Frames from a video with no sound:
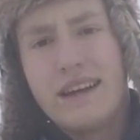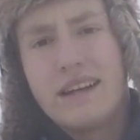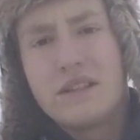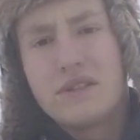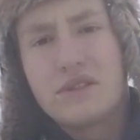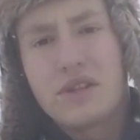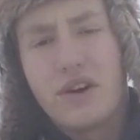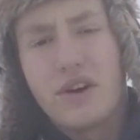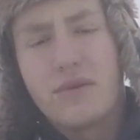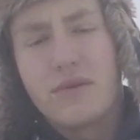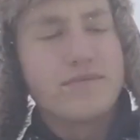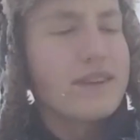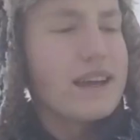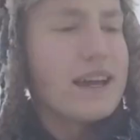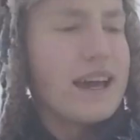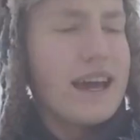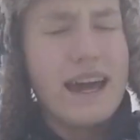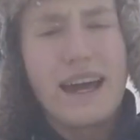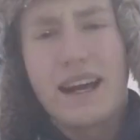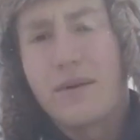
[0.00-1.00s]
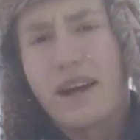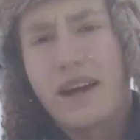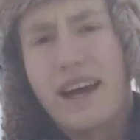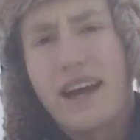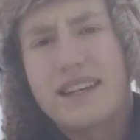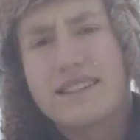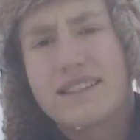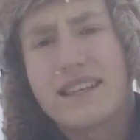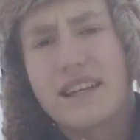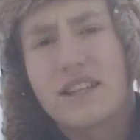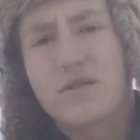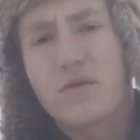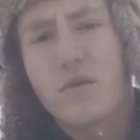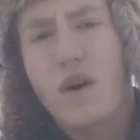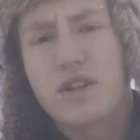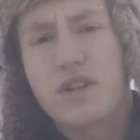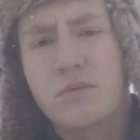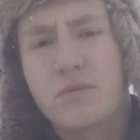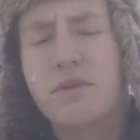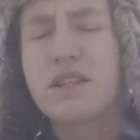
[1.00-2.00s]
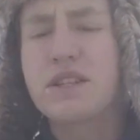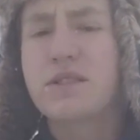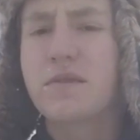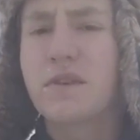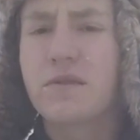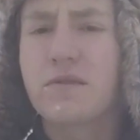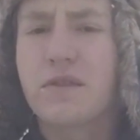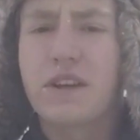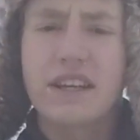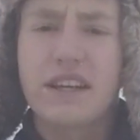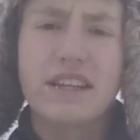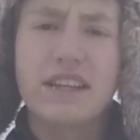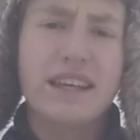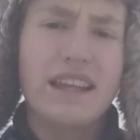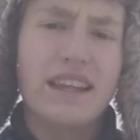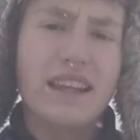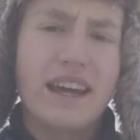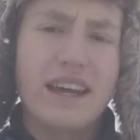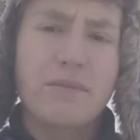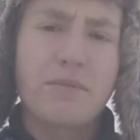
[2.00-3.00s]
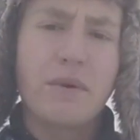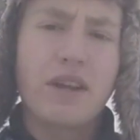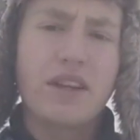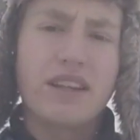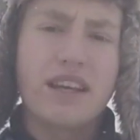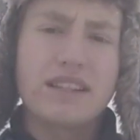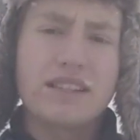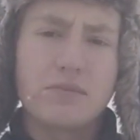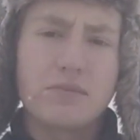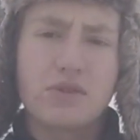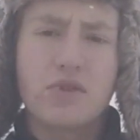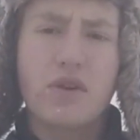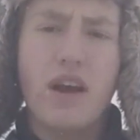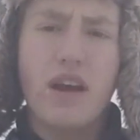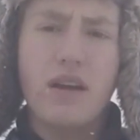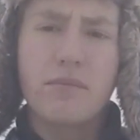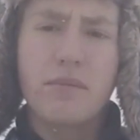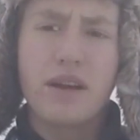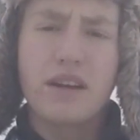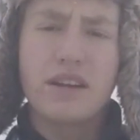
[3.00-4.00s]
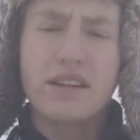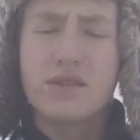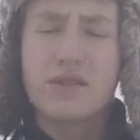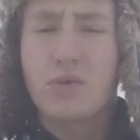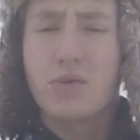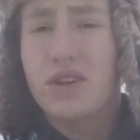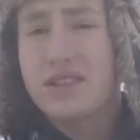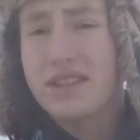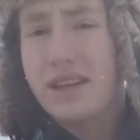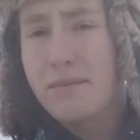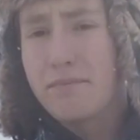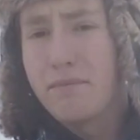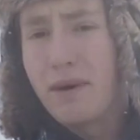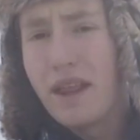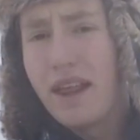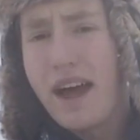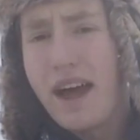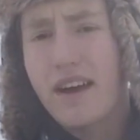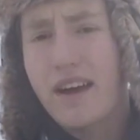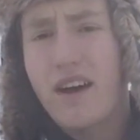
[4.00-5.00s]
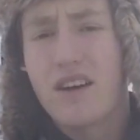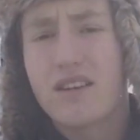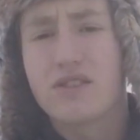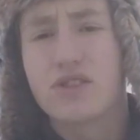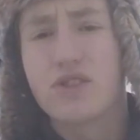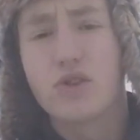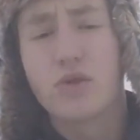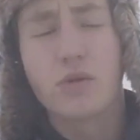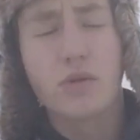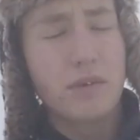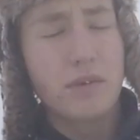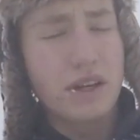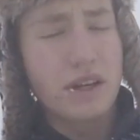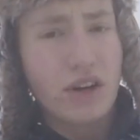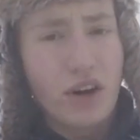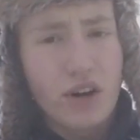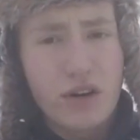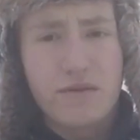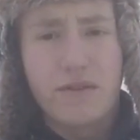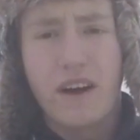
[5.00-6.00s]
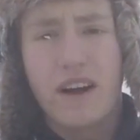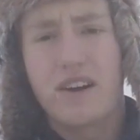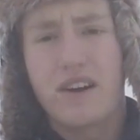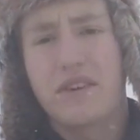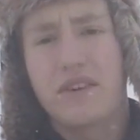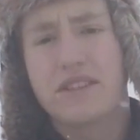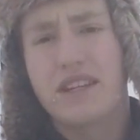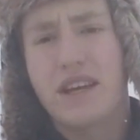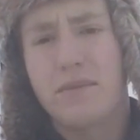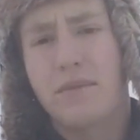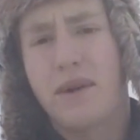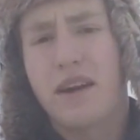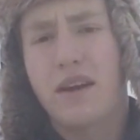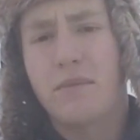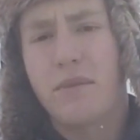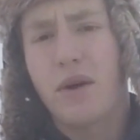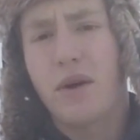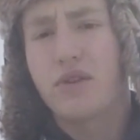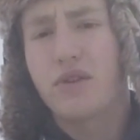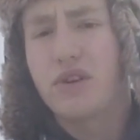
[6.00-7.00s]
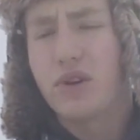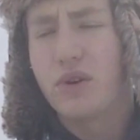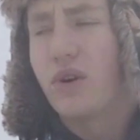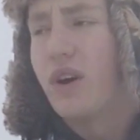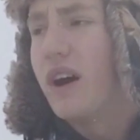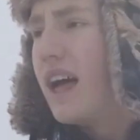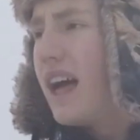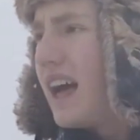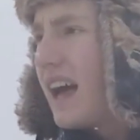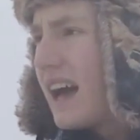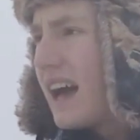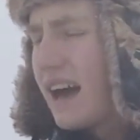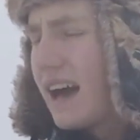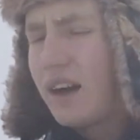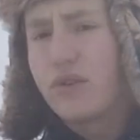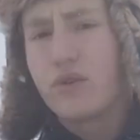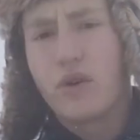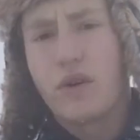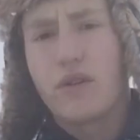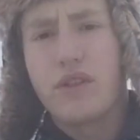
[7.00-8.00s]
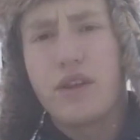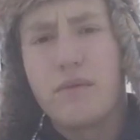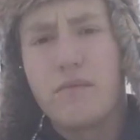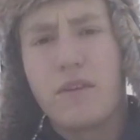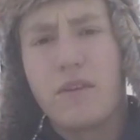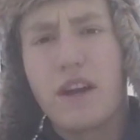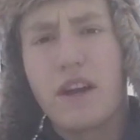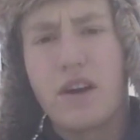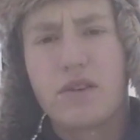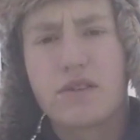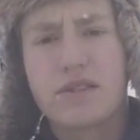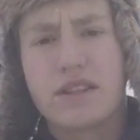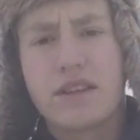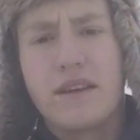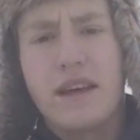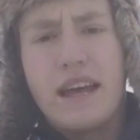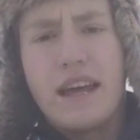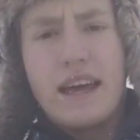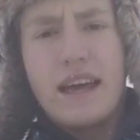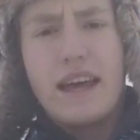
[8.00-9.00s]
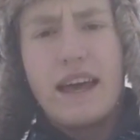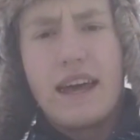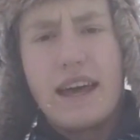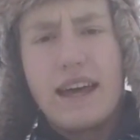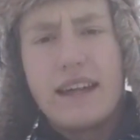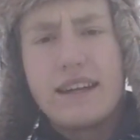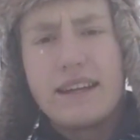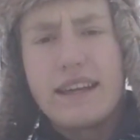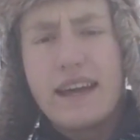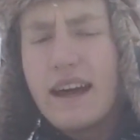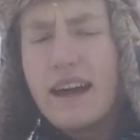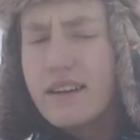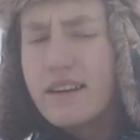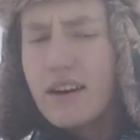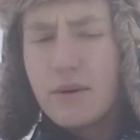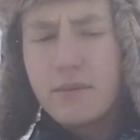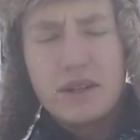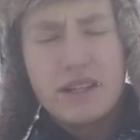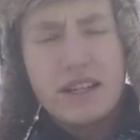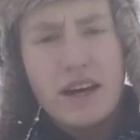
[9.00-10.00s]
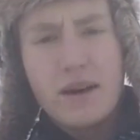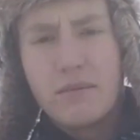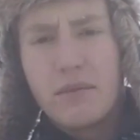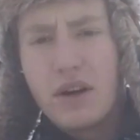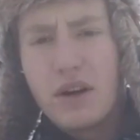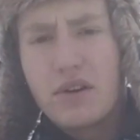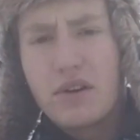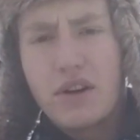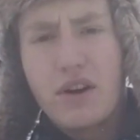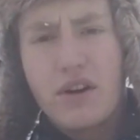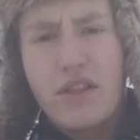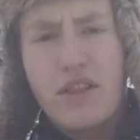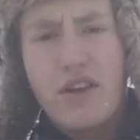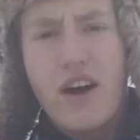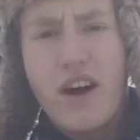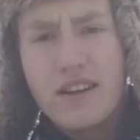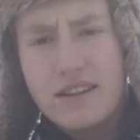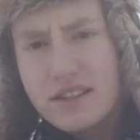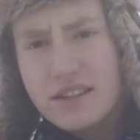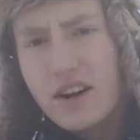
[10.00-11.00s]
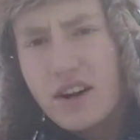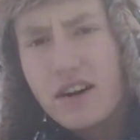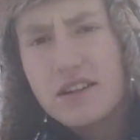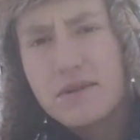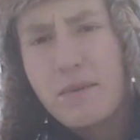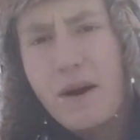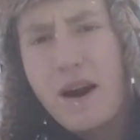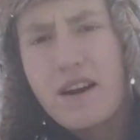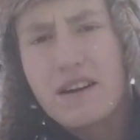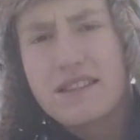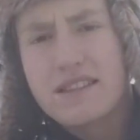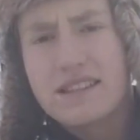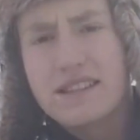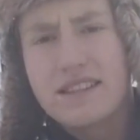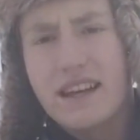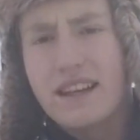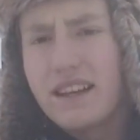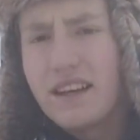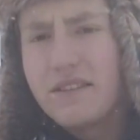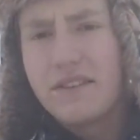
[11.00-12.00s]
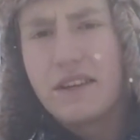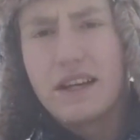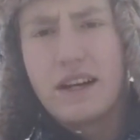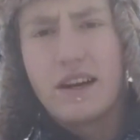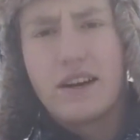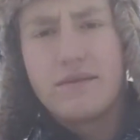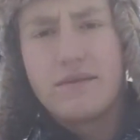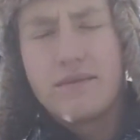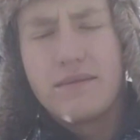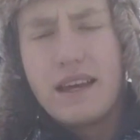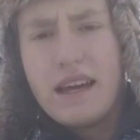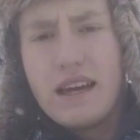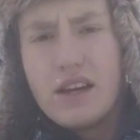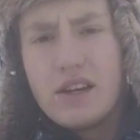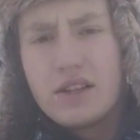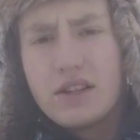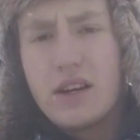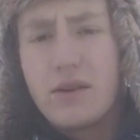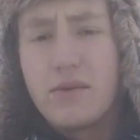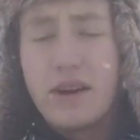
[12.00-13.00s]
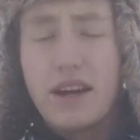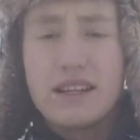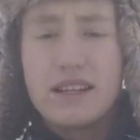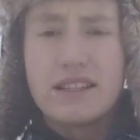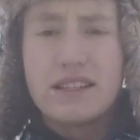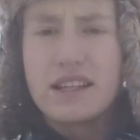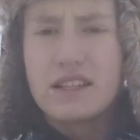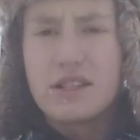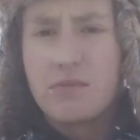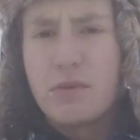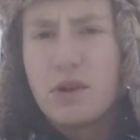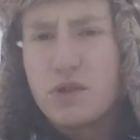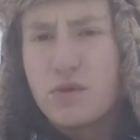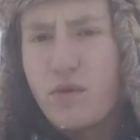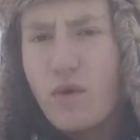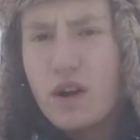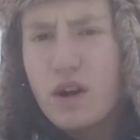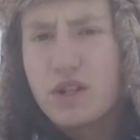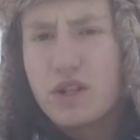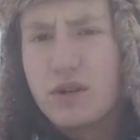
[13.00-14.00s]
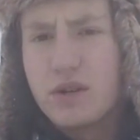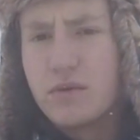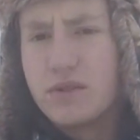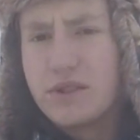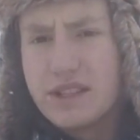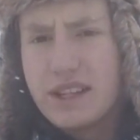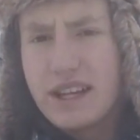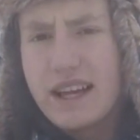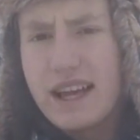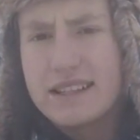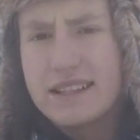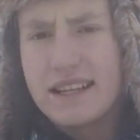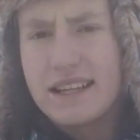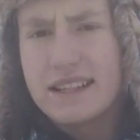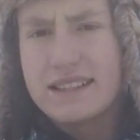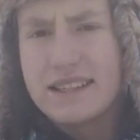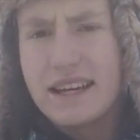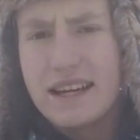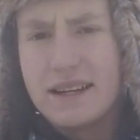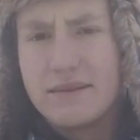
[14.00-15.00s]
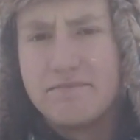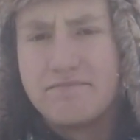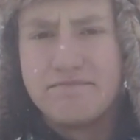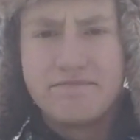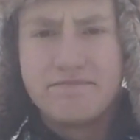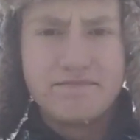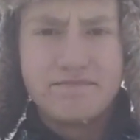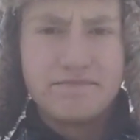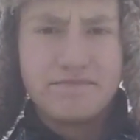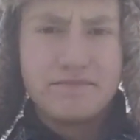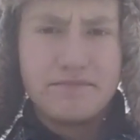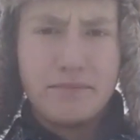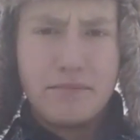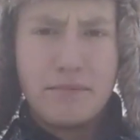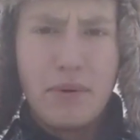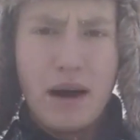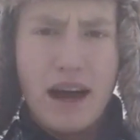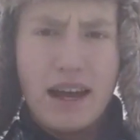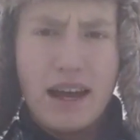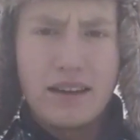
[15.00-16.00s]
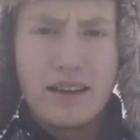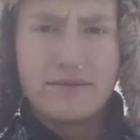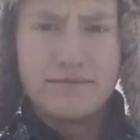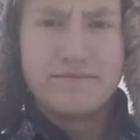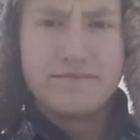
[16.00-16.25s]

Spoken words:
So anyway, guys, thanks for watching. Please feel free to hit that like button, that subscribe button, as well as that bell icon so you will be notified every time I come out with new outdoor themed videos. And yeah, comment down below your thoughts, your experiences. I'd love to hear it. So anyway, guys, thanks so much for watching, and we'll see you guys next time. Bye.